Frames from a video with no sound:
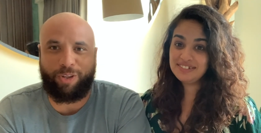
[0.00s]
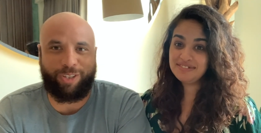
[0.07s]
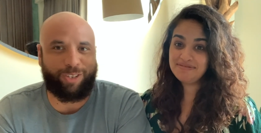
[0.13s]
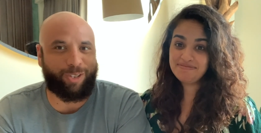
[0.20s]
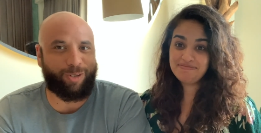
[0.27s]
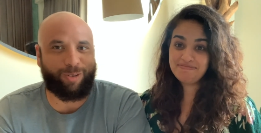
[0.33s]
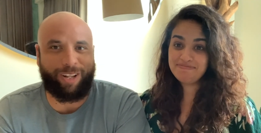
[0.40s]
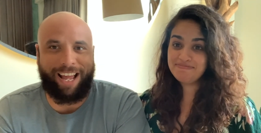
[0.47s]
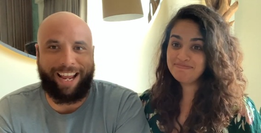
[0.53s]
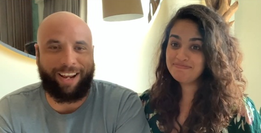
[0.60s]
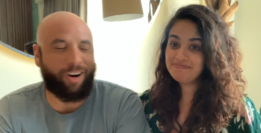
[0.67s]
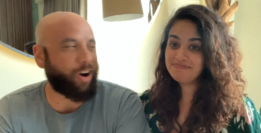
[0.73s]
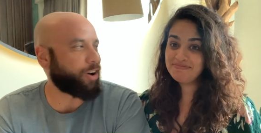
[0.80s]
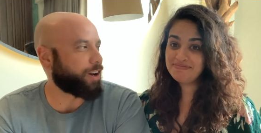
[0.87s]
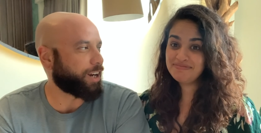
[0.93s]
Speaker 1: just do like an
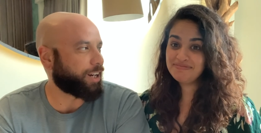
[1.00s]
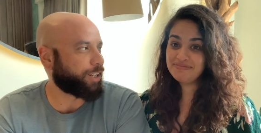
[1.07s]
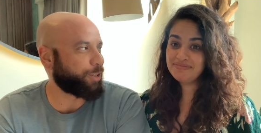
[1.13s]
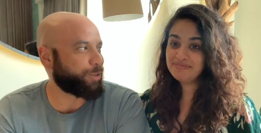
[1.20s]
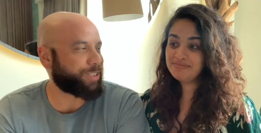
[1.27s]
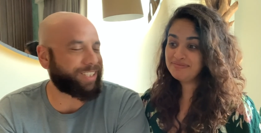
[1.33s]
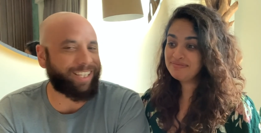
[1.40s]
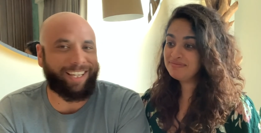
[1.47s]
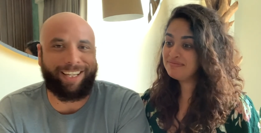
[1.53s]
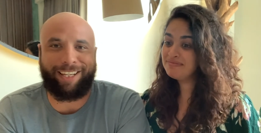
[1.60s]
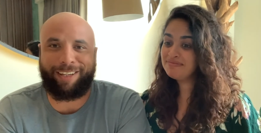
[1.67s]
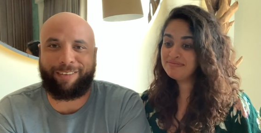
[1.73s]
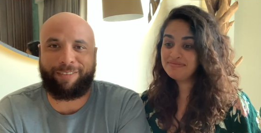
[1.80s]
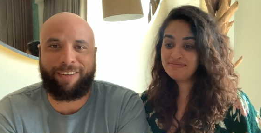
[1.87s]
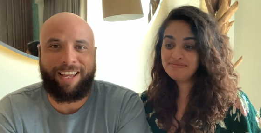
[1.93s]

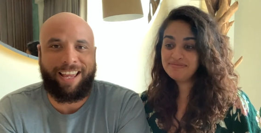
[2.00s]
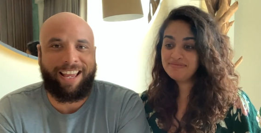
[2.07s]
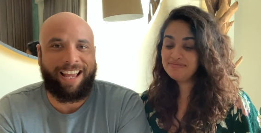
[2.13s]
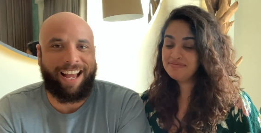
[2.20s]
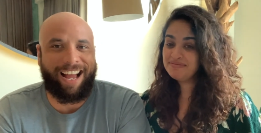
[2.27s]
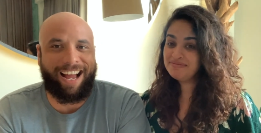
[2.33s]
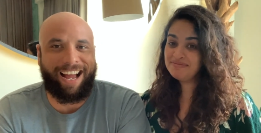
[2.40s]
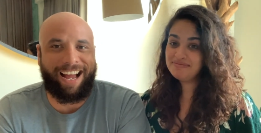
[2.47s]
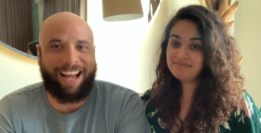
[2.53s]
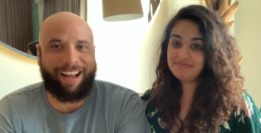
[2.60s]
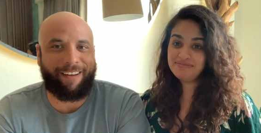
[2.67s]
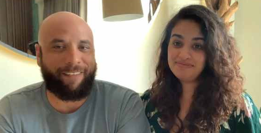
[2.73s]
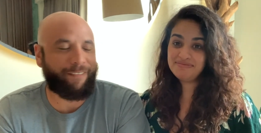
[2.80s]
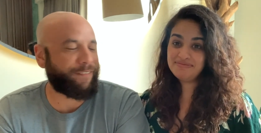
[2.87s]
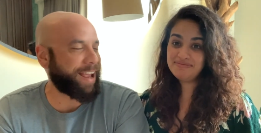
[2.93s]
all-inclusive,
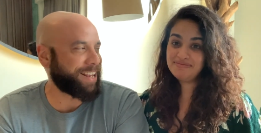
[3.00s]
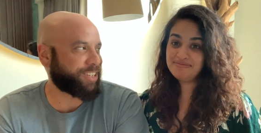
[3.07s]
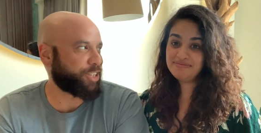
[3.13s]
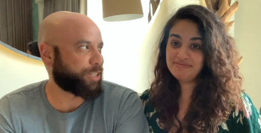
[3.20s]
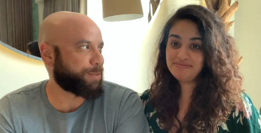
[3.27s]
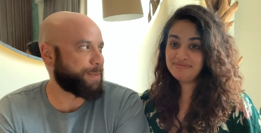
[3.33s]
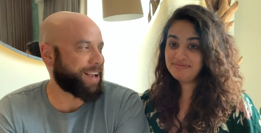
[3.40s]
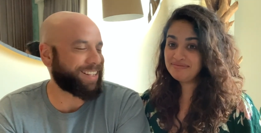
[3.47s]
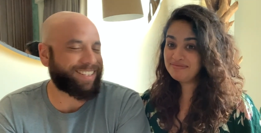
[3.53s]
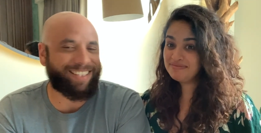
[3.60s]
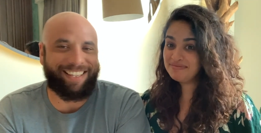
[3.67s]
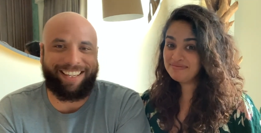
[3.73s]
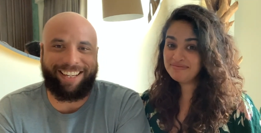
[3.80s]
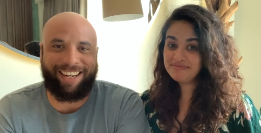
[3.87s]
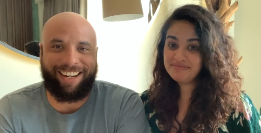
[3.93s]

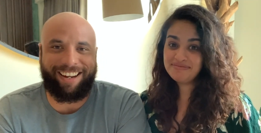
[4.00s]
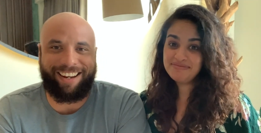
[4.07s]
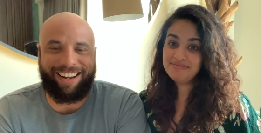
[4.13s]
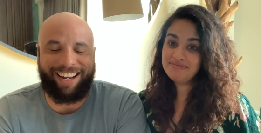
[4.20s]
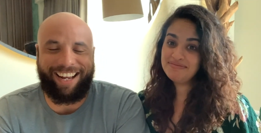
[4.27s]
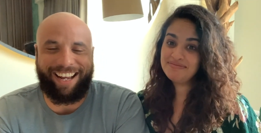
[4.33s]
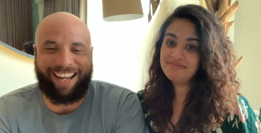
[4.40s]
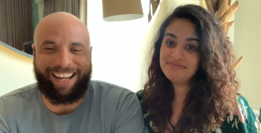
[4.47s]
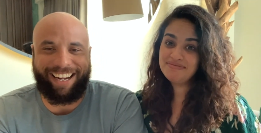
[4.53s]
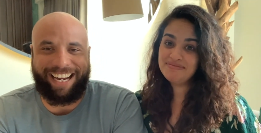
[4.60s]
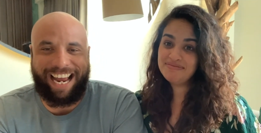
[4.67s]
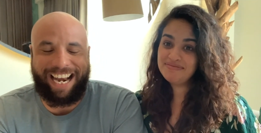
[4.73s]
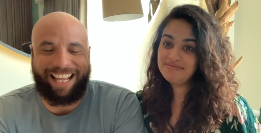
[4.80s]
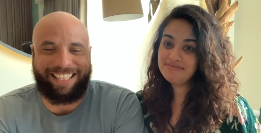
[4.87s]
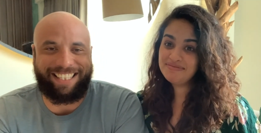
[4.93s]
fancy-smancy
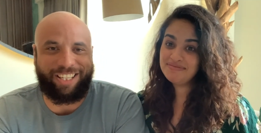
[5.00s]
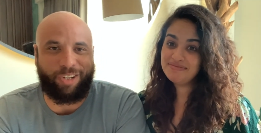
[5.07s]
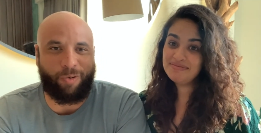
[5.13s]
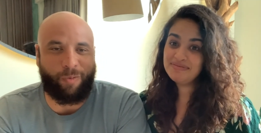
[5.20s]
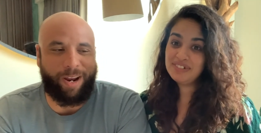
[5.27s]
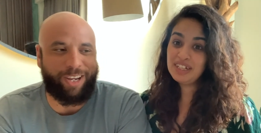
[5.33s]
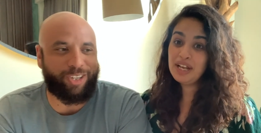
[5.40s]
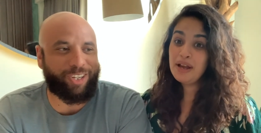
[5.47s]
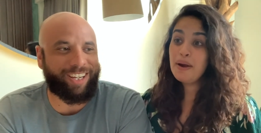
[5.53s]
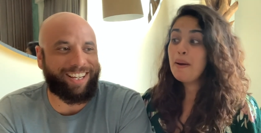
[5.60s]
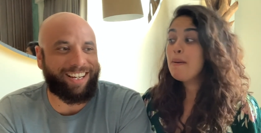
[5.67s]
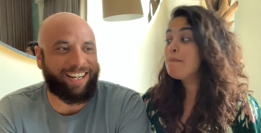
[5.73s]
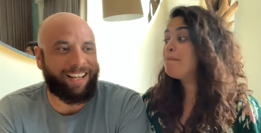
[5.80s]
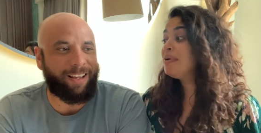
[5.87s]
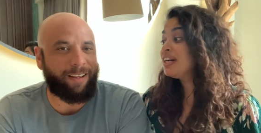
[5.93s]
kind of
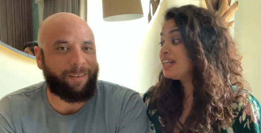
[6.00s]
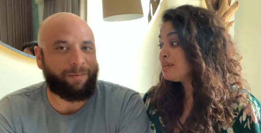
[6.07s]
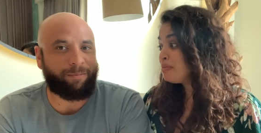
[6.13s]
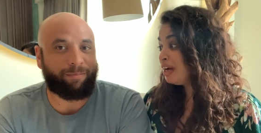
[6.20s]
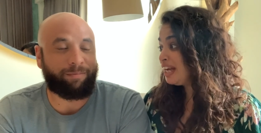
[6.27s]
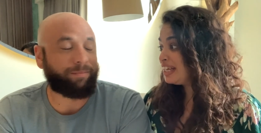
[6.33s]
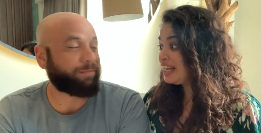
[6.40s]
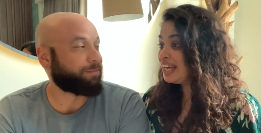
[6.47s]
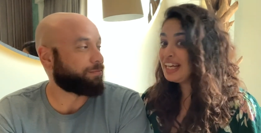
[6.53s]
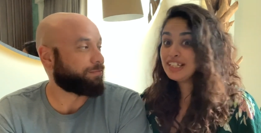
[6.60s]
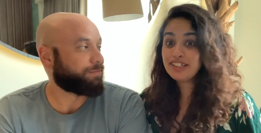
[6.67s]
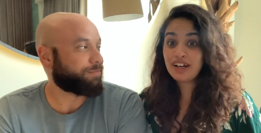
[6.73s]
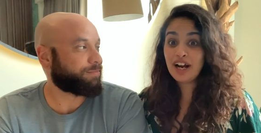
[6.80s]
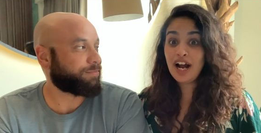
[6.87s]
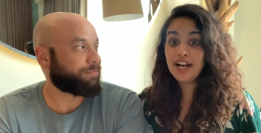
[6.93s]
situation.
Speaker 2: But come on, it's
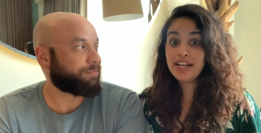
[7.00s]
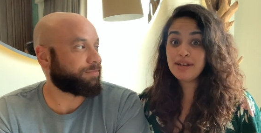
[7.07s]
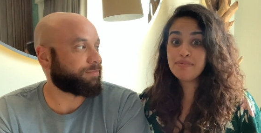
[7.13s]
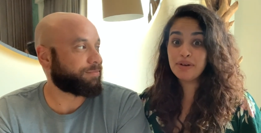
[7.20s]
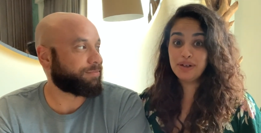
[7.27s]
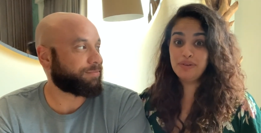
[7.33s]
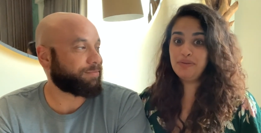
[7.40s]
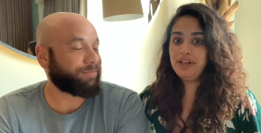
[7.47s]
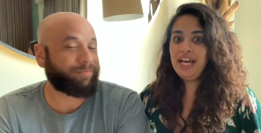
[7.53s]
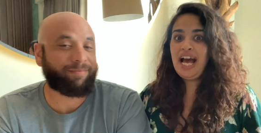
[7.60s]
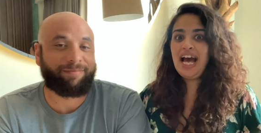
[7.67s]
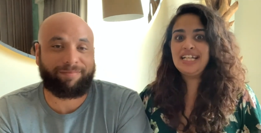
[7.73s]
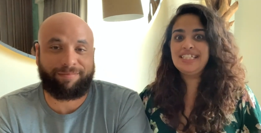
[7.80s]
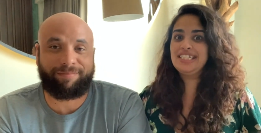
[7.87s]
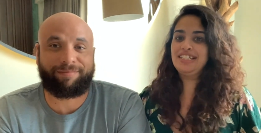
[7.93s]
our honeymoon, we
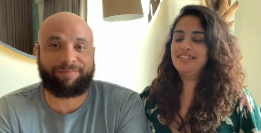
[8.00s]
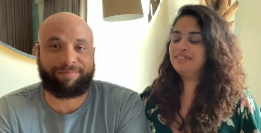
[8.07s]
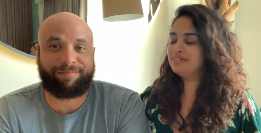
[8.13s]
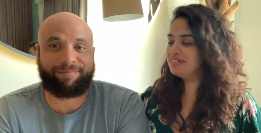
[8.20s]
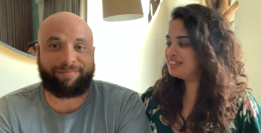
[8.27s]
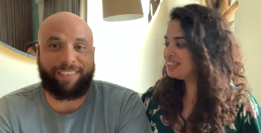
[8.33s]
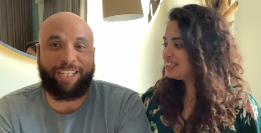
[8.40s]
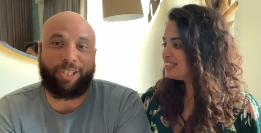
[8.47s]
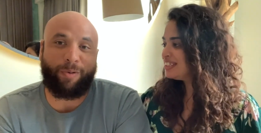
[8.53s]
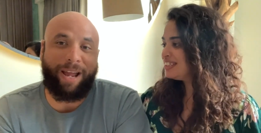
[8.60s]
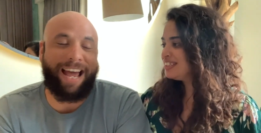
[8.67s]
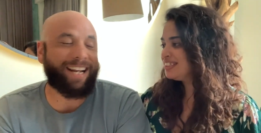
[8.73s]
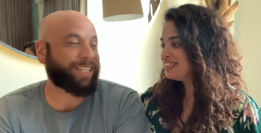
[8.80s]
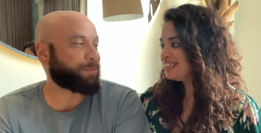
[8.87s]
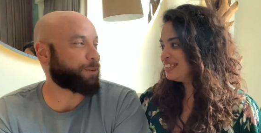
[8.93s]
had to.
Speaker 1: So we had
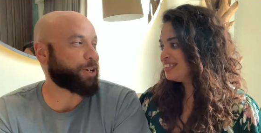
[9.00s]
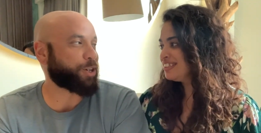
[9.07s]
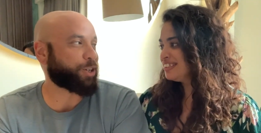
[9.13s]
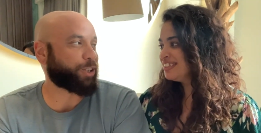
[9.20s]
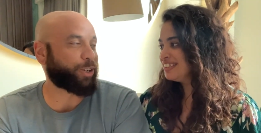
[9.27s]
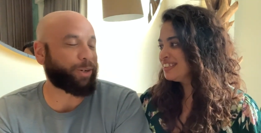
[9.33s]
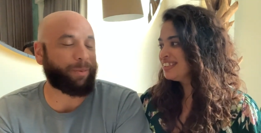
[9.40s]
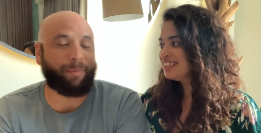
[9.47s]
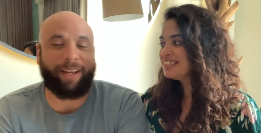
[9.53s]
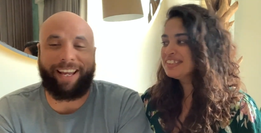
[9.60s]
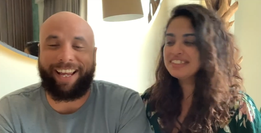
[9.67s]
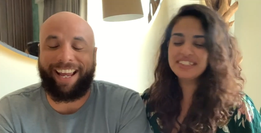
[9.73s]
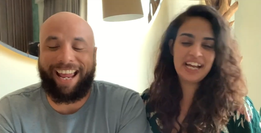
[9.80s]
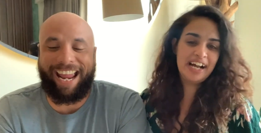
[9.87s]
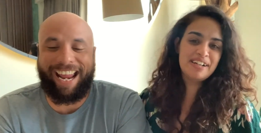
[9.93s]
to splurge a little
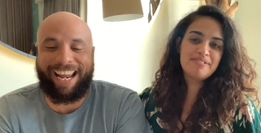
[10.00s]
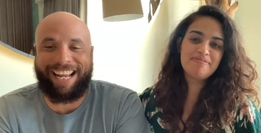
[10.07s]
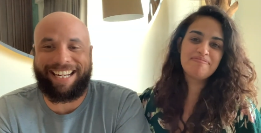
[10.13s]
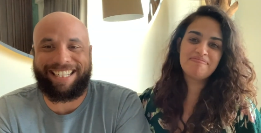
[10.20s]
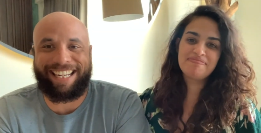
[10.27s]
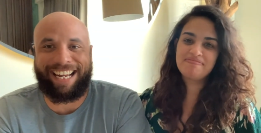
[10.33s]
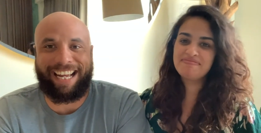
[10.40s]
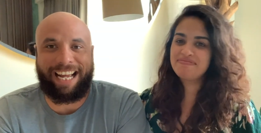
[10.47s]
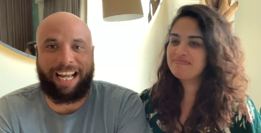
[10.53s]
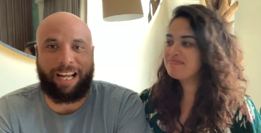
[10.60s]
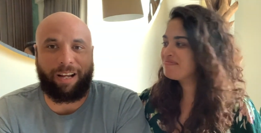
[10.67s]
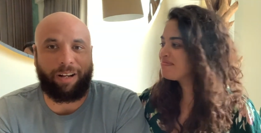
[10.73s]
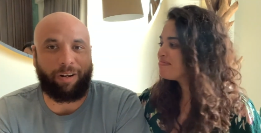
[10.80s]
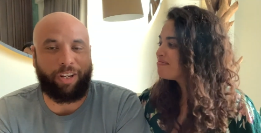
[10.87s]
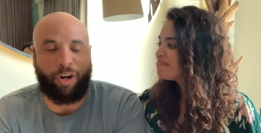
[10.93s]
bit, and
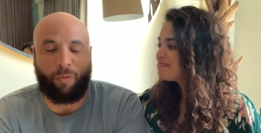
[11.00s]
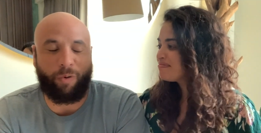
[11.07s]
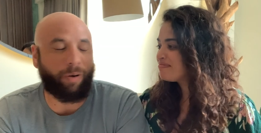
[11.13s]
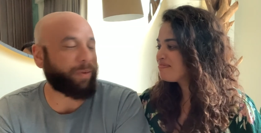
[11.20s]
you know, we're